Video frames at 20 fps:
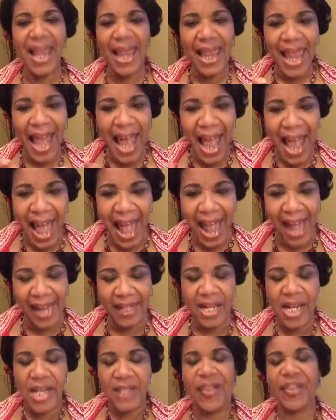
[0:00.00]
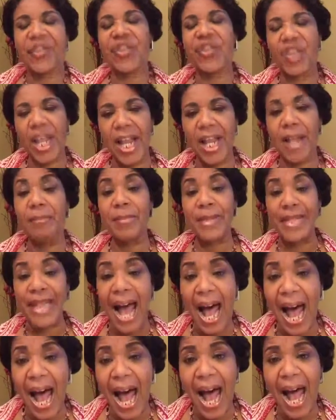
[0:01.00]
lag, the same
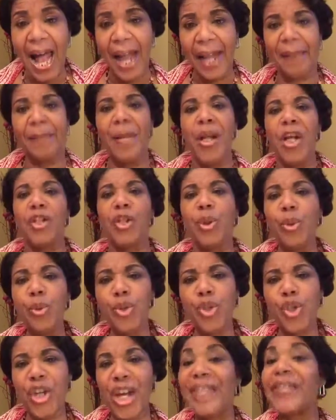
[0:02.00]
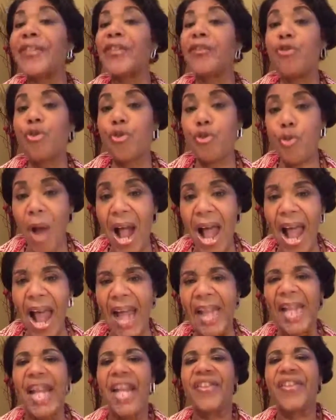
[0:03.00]
time to just
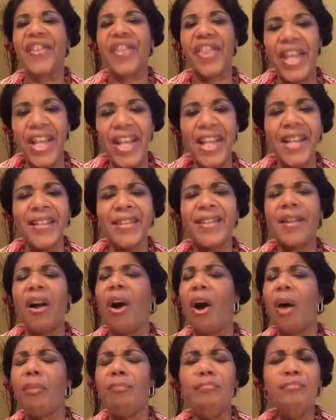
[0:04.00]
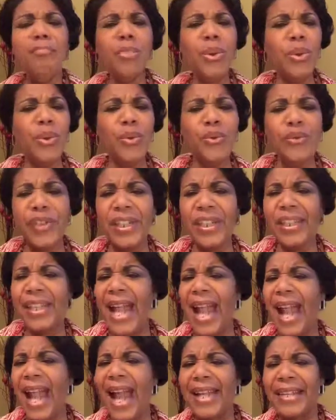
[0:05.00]
drag. Things are
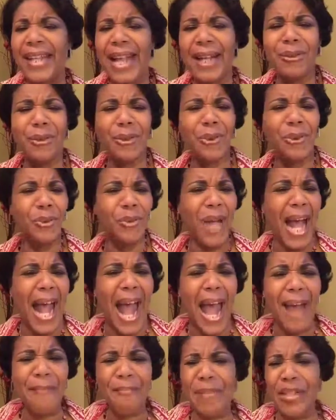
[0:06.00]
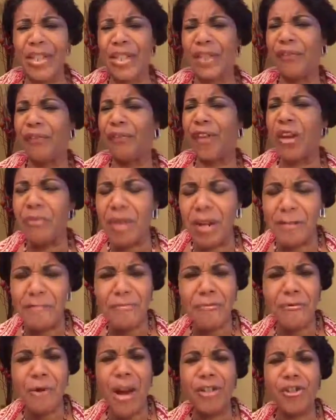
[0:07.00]
moving at atmospheric
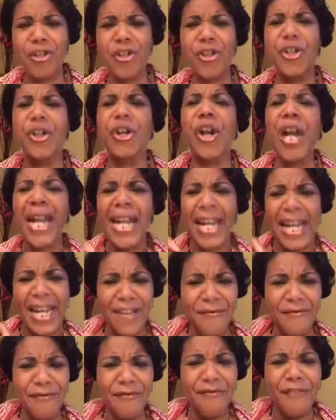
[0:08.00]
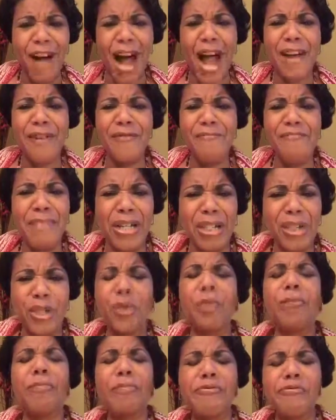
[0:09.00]
pressure,
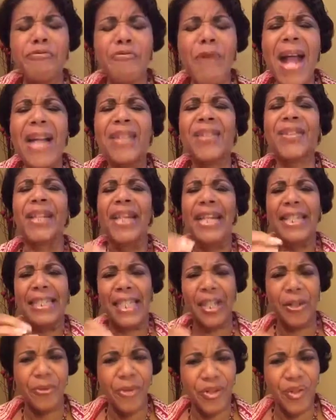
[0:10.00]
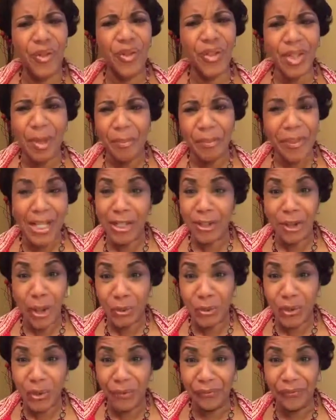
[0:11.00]
environmental press. There is something,
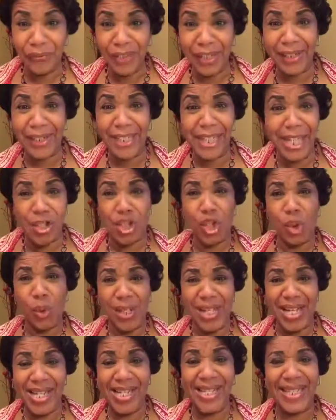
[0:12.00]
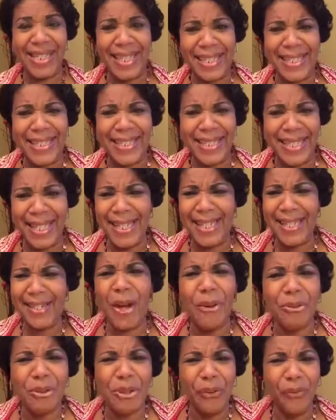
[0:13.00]
don't you feel it in 2016?
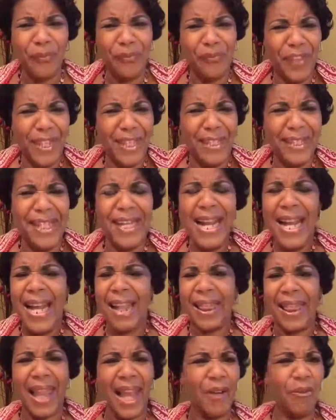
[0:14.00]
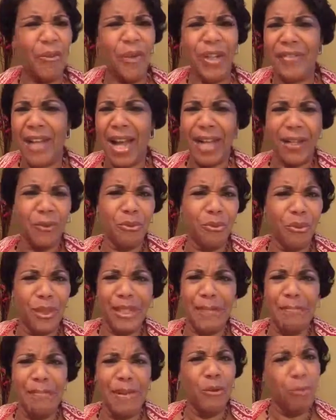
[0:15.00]
Don't you feel it? Like we've got to
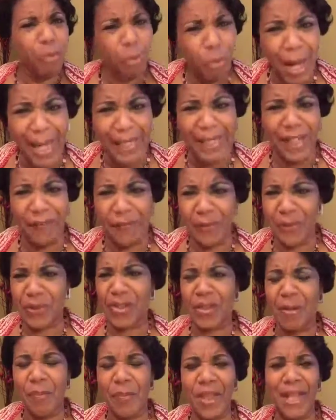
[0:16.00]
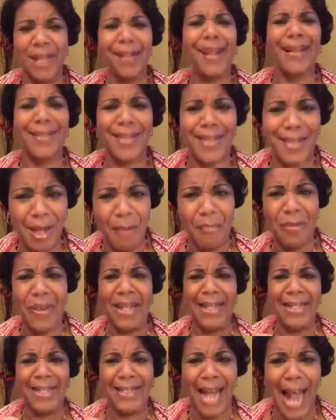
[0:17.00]
really be ready for something, like
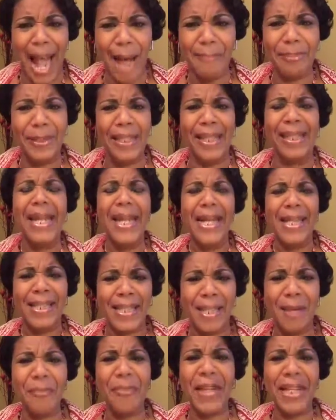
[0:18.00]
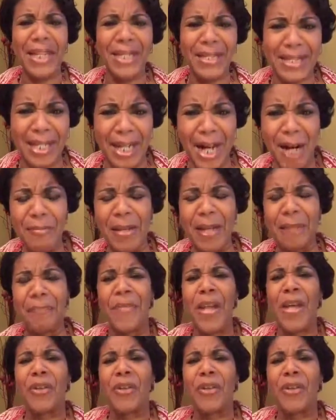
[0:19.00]
something is happening, something is coming.